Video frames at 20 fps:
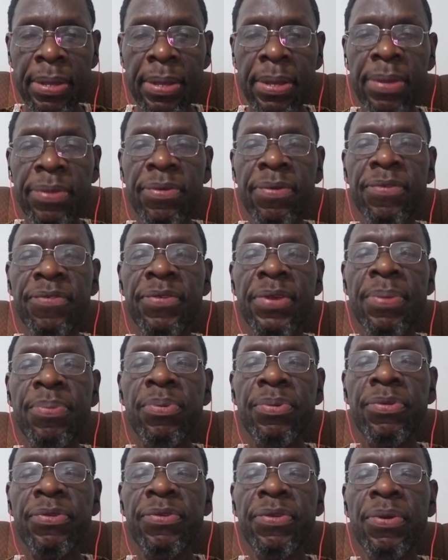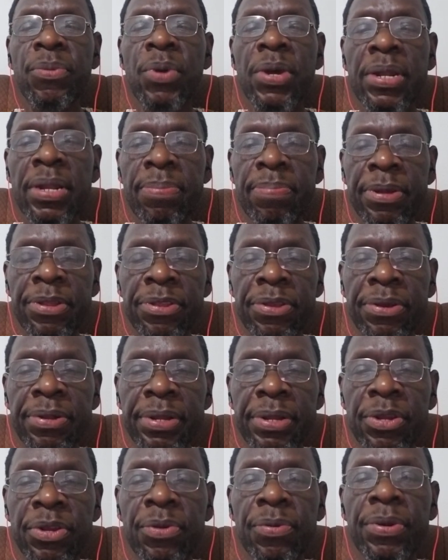So subsequently, particularly
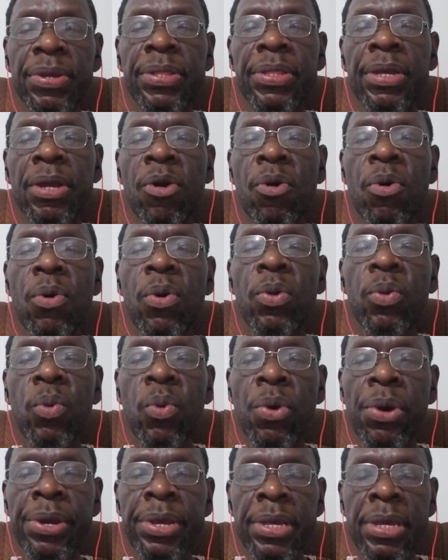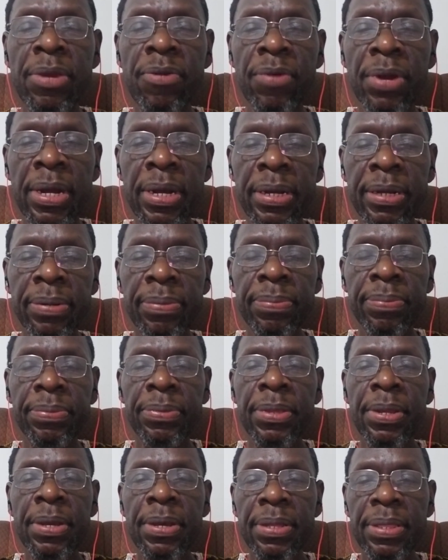during the Cold War era,
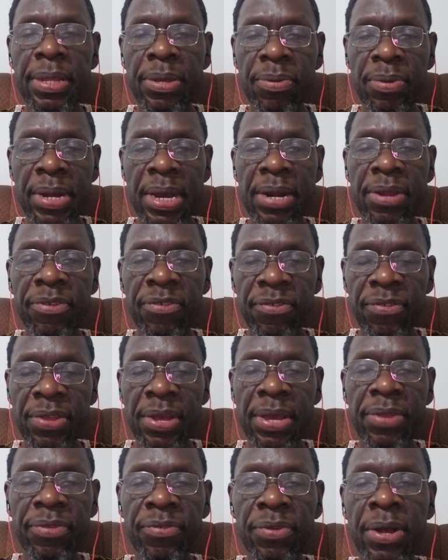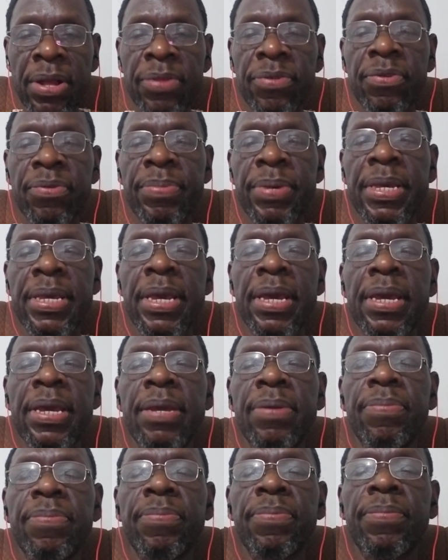the United States also became
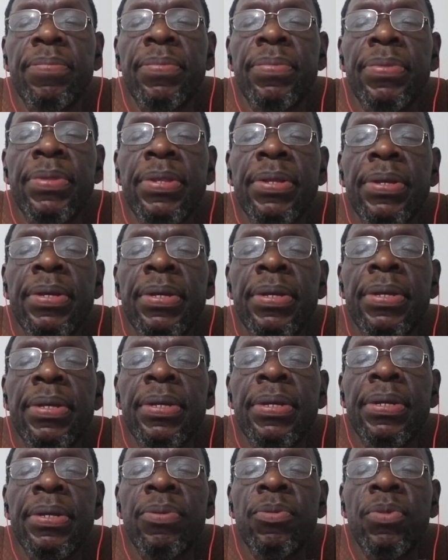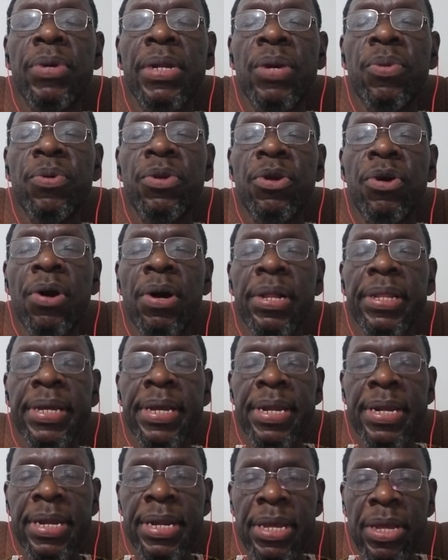what I would call a
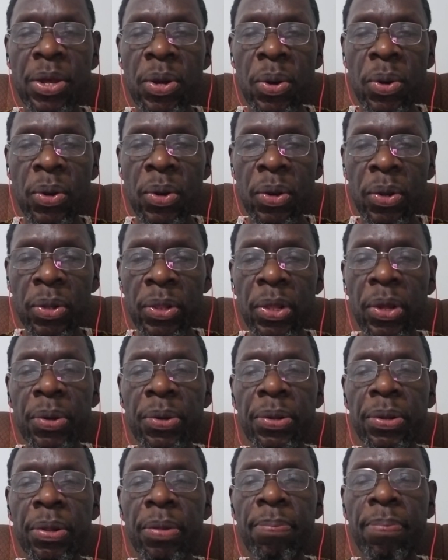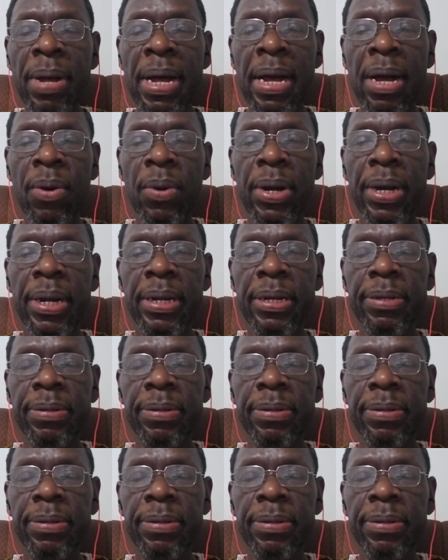neo-colonial power